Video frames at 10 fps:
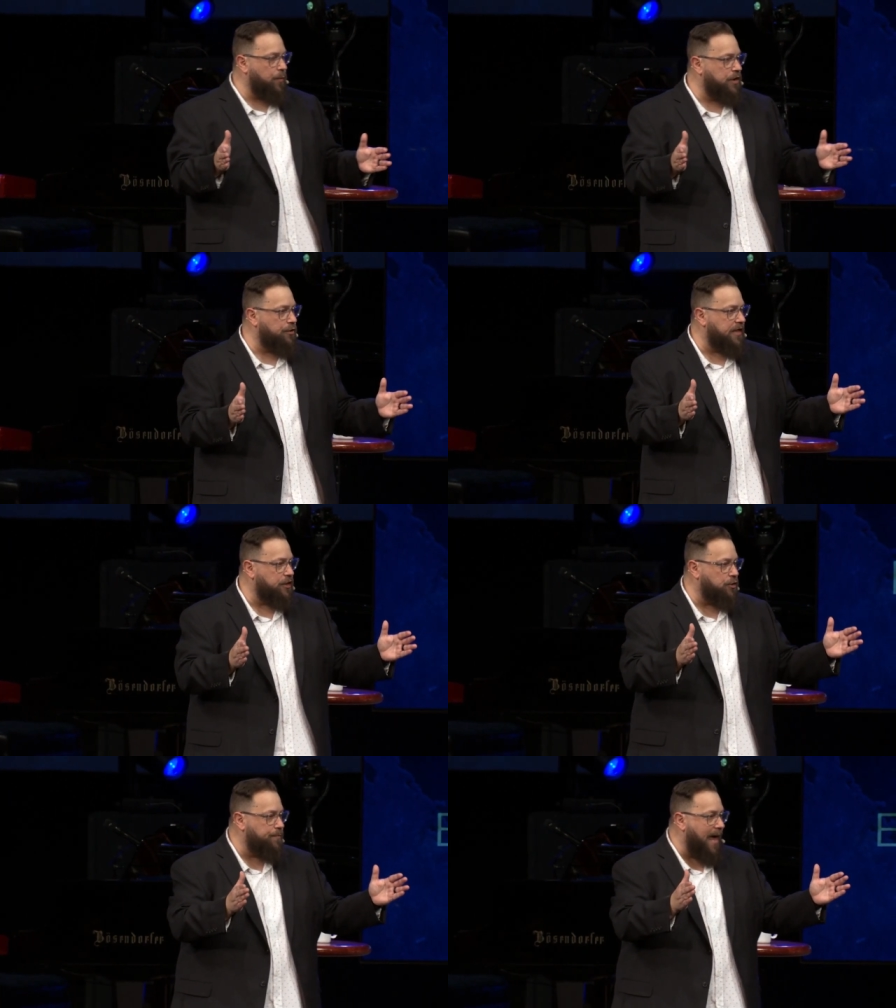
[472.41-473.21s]
We know that
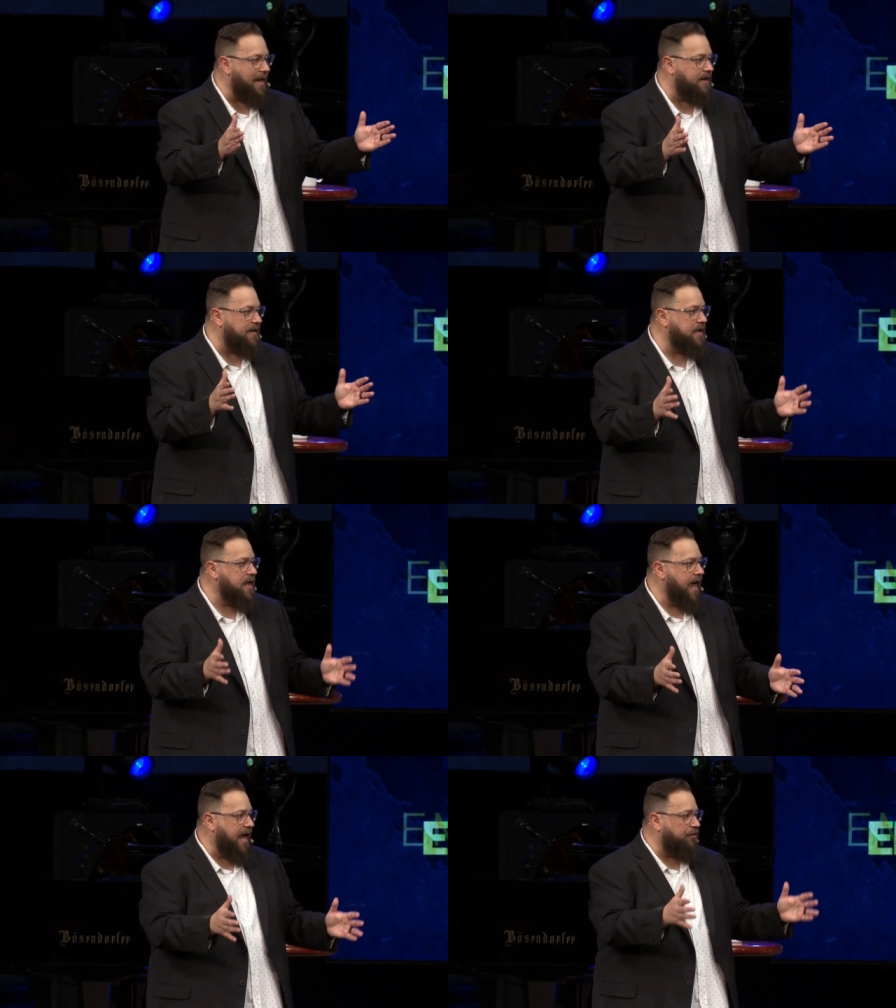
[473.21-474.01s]
humanity
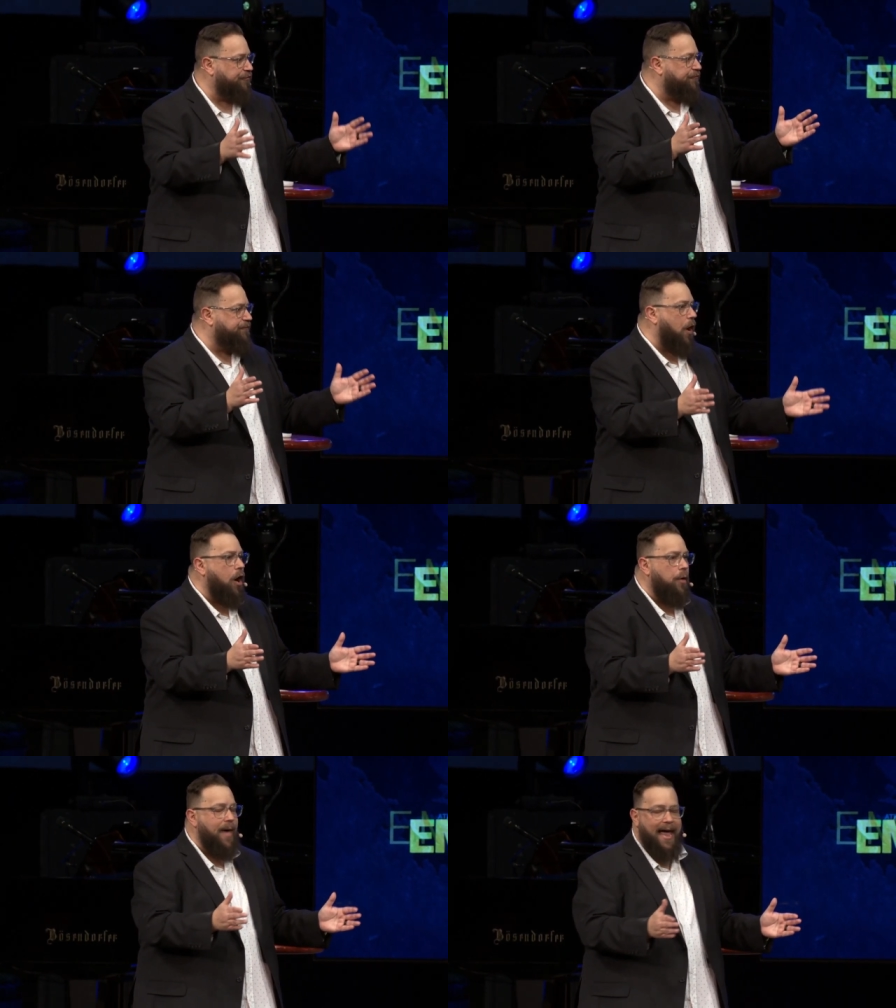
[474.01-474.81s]
had a
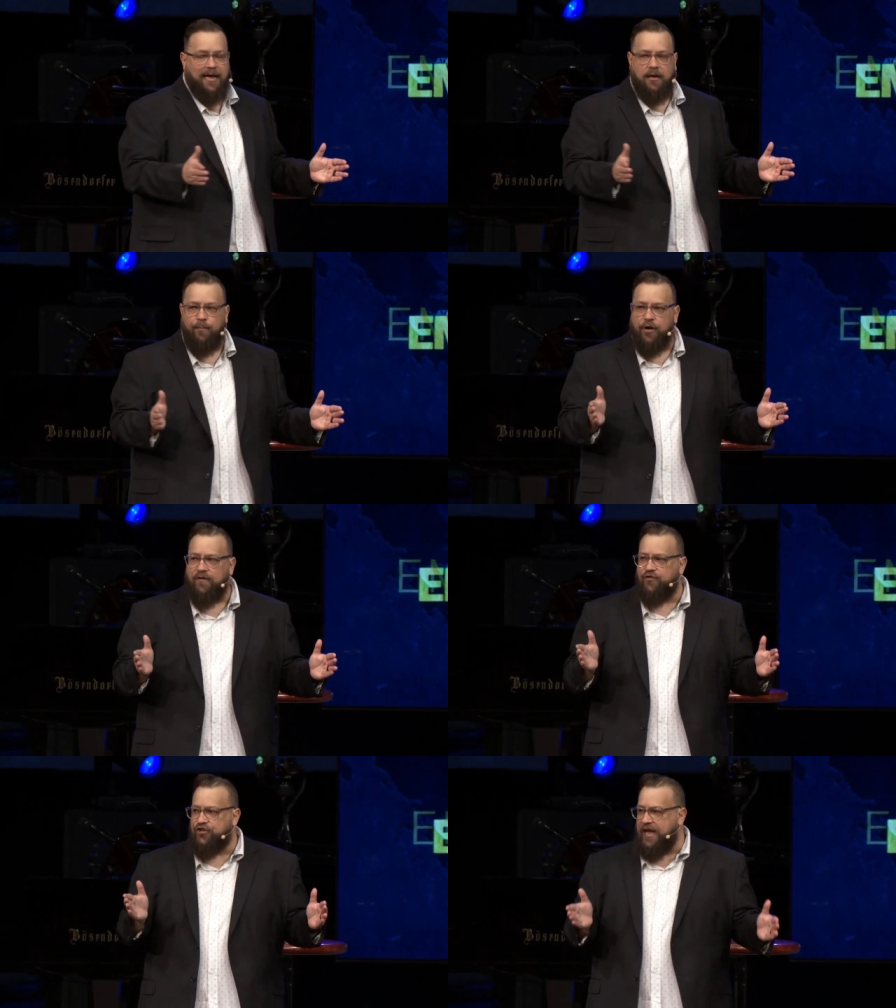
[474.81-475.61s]
fall back in the book
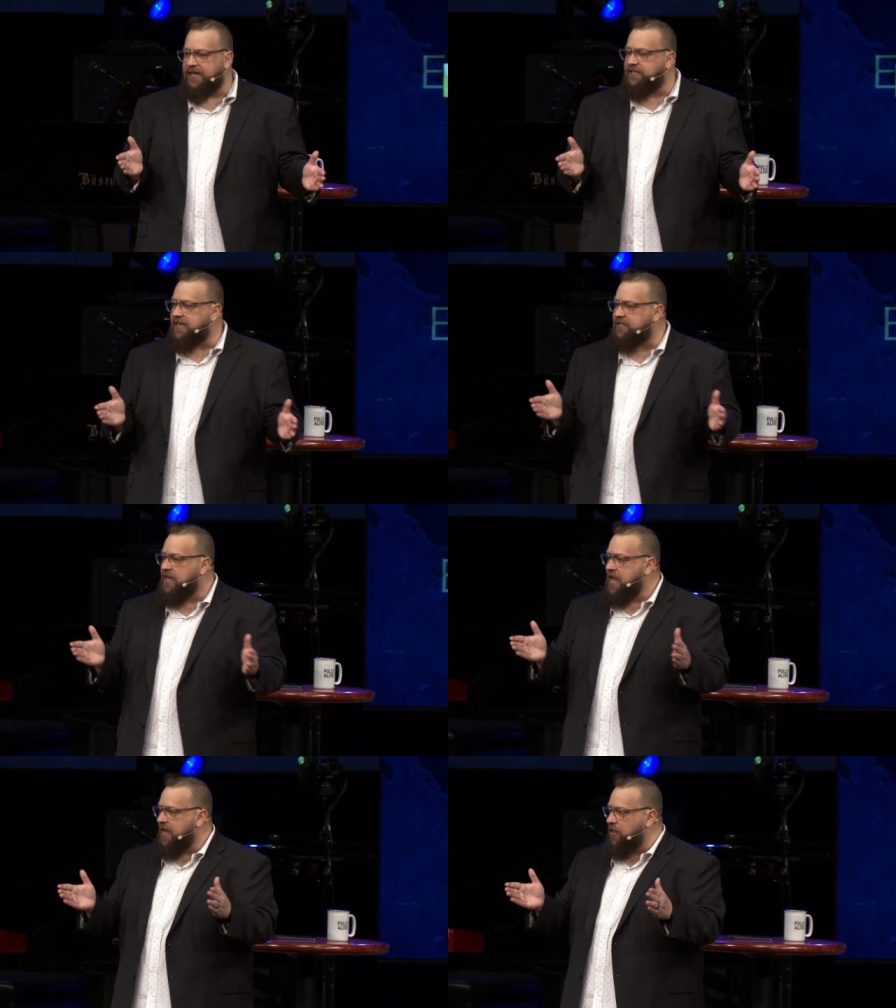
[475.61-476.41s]
of Genesis
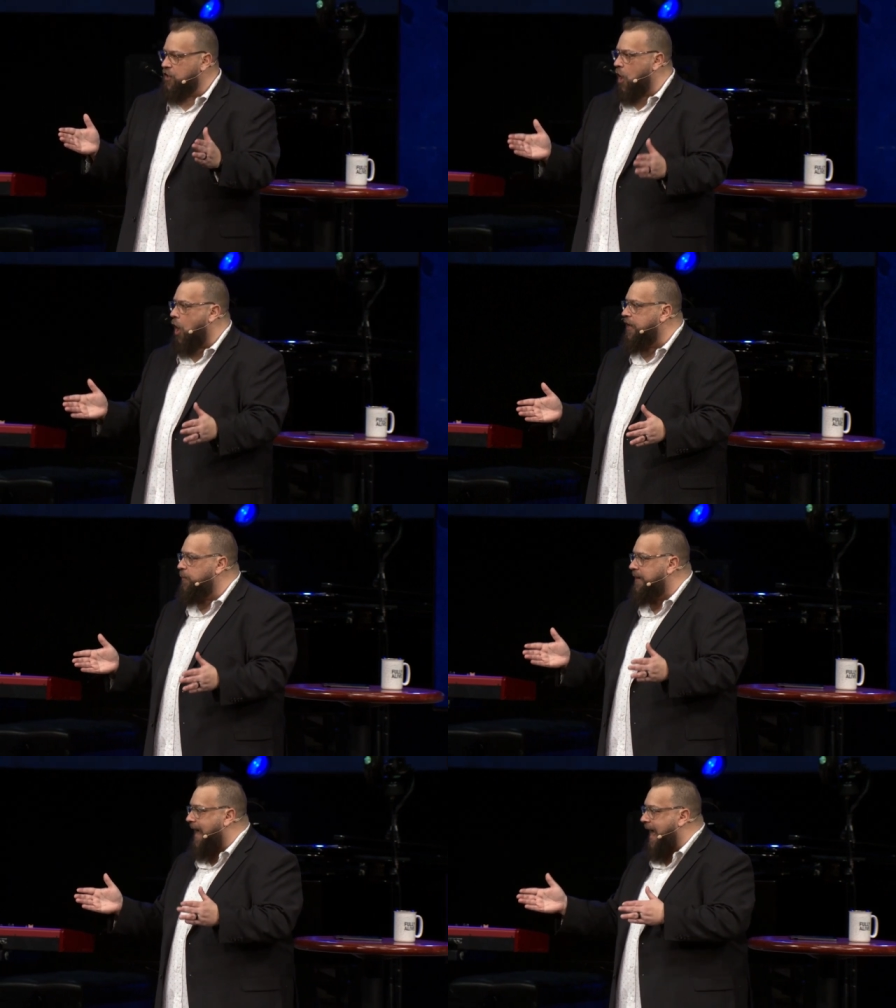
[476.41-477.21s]
in the garden
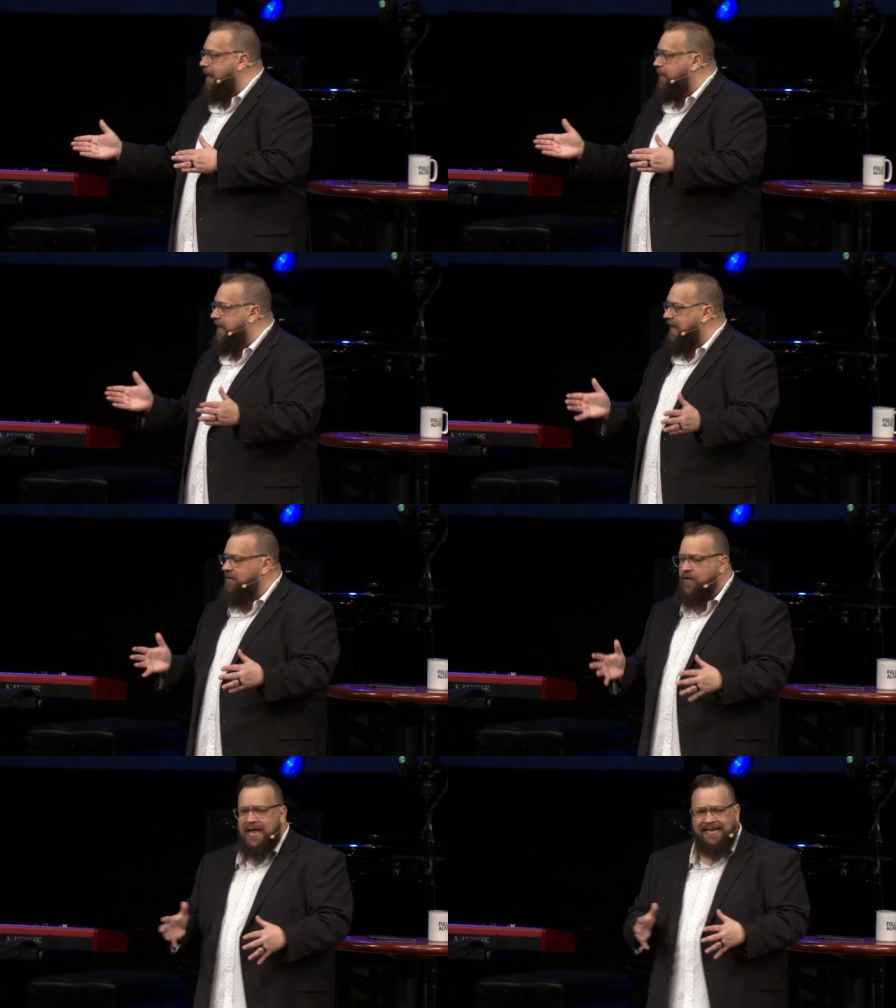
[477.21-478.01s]
when Adam and
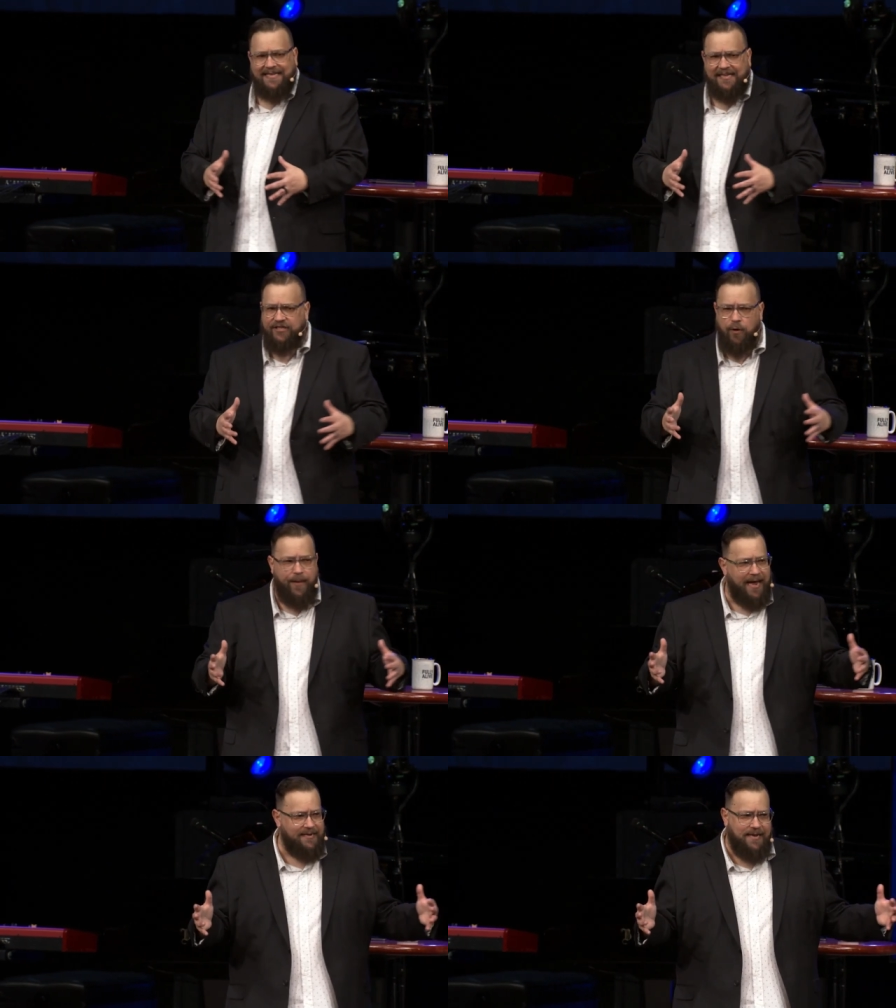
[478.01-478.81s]
Eve
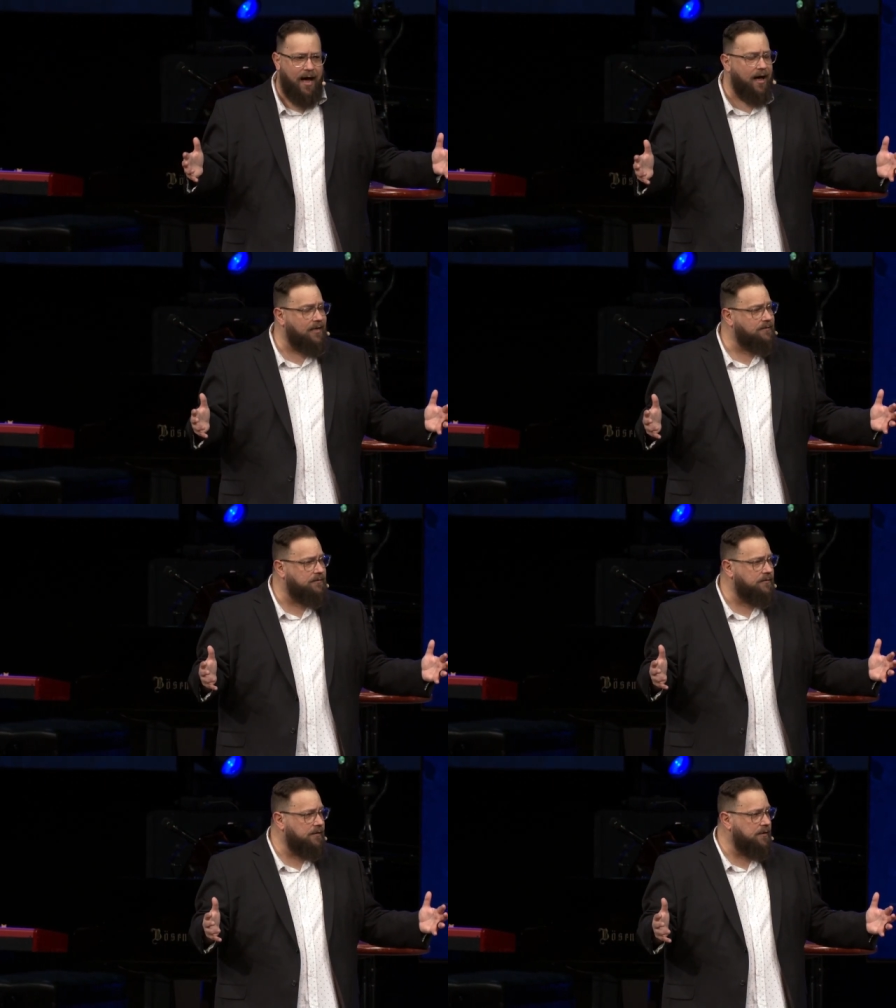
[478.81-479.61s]
disobeyed God
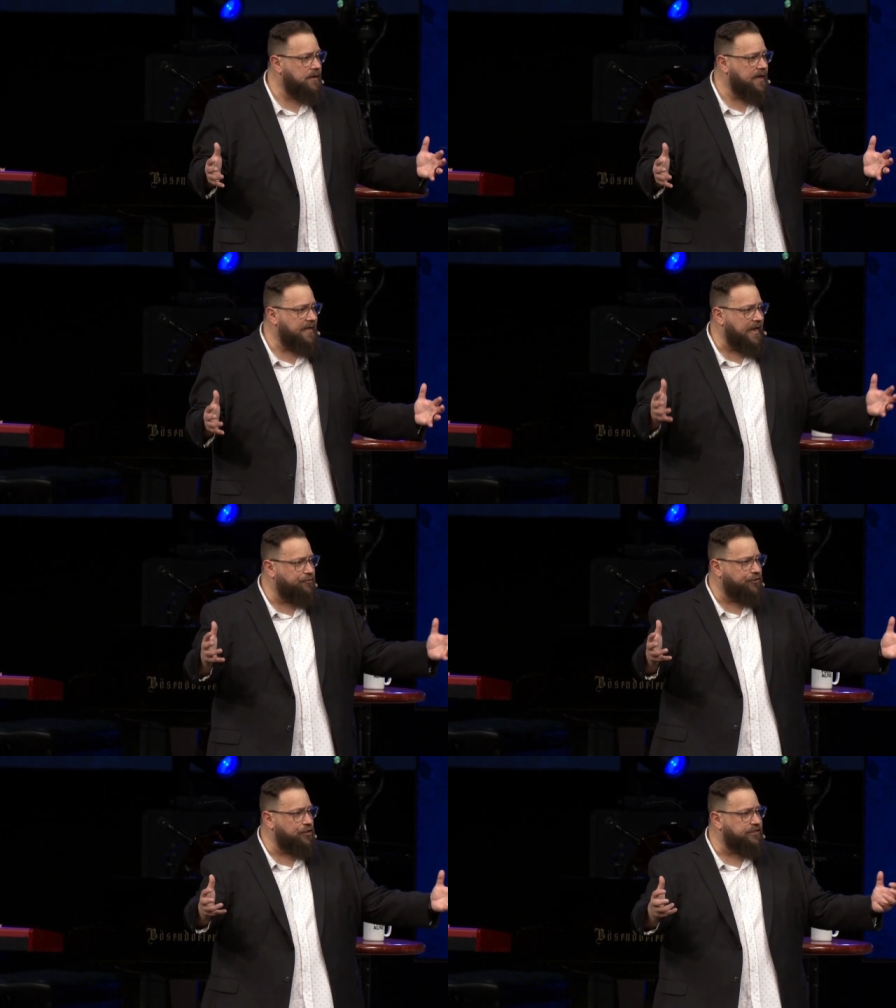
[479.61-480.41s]

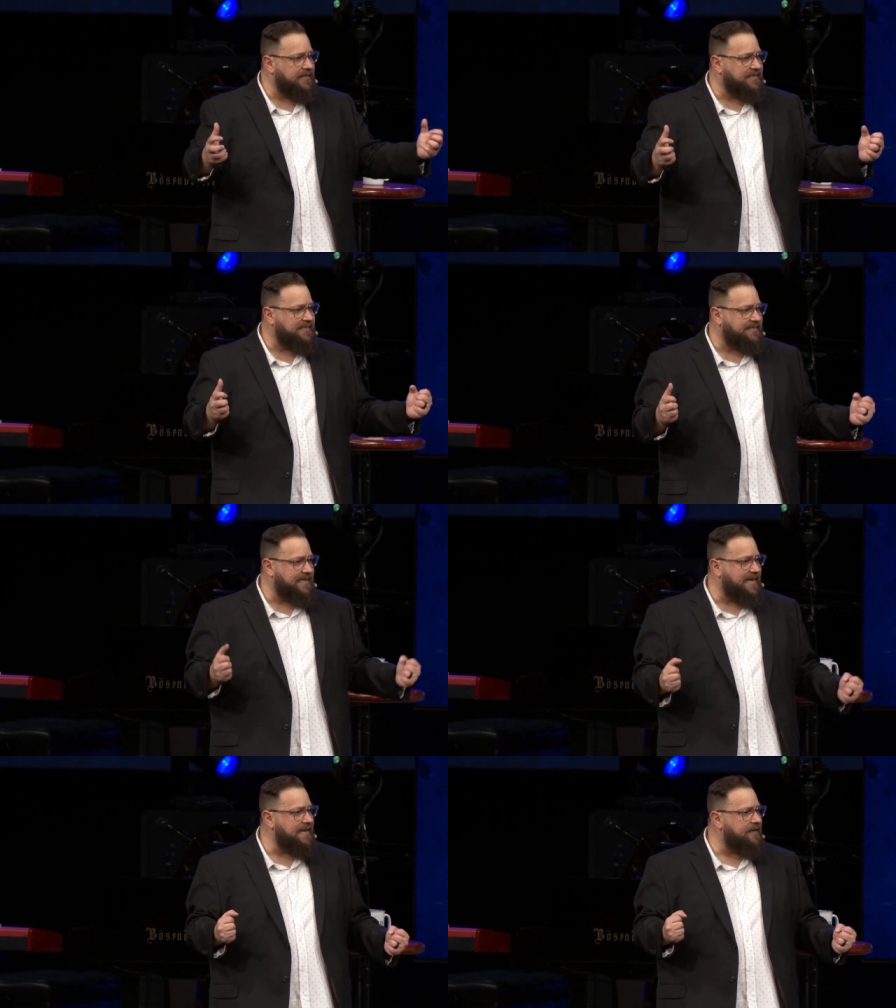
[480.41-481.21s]
introducing
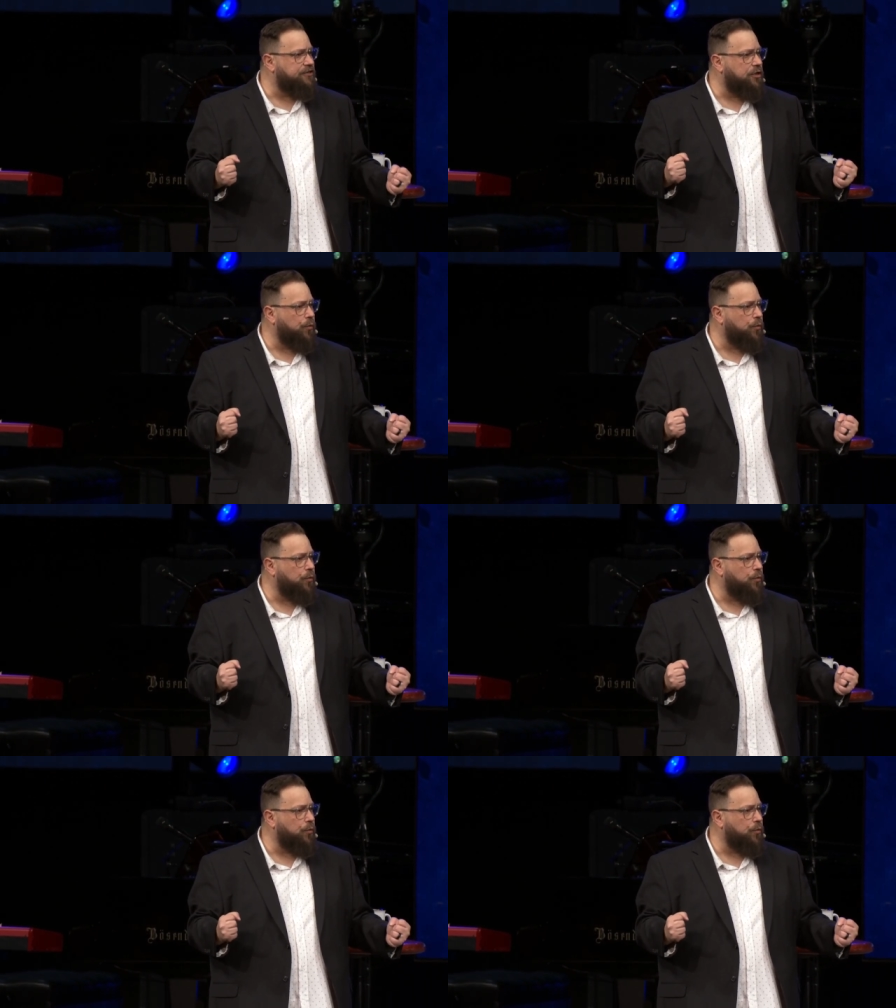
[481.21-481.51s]
sin into the